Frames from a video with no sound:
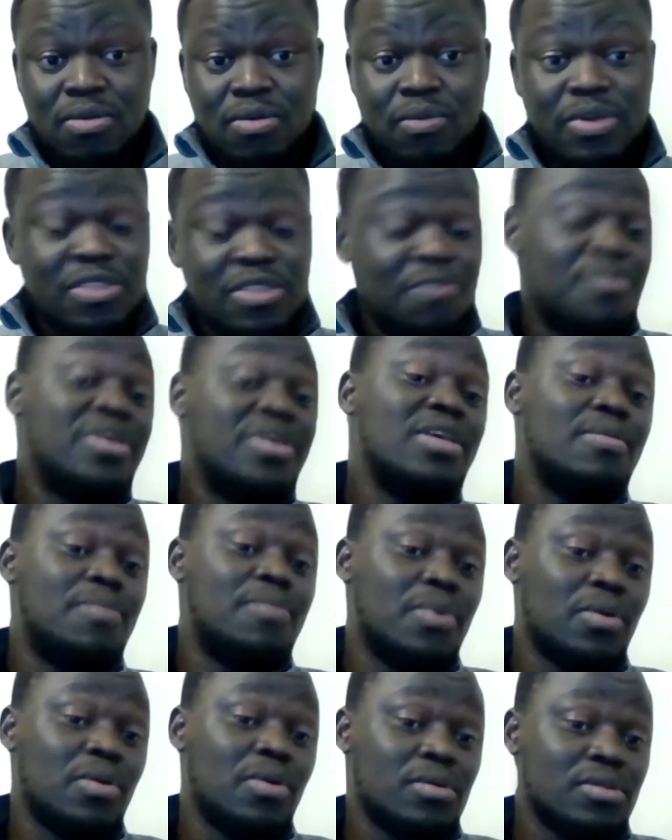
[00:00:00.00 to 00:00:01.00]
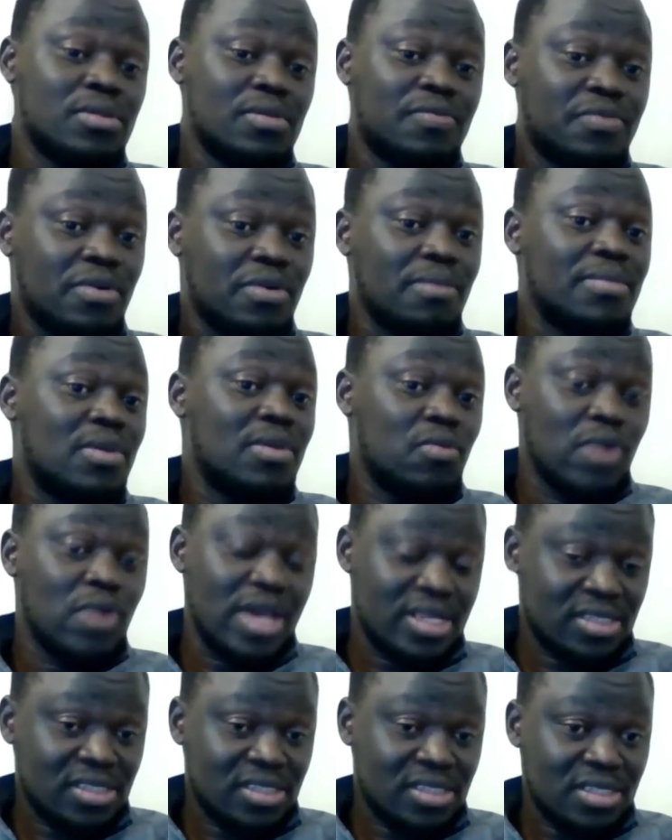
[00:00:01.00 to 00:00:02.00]
with people from the
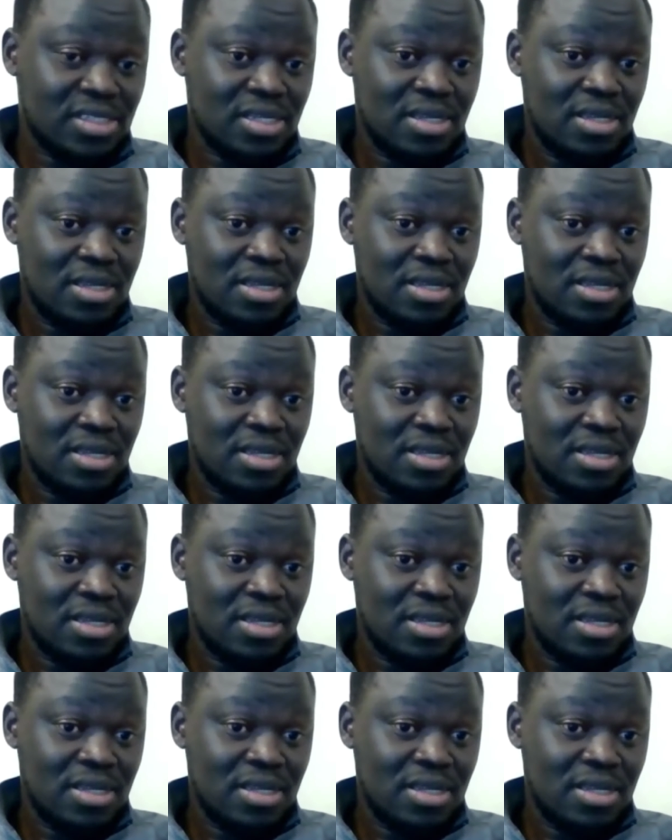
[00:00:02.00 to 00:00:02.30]
West.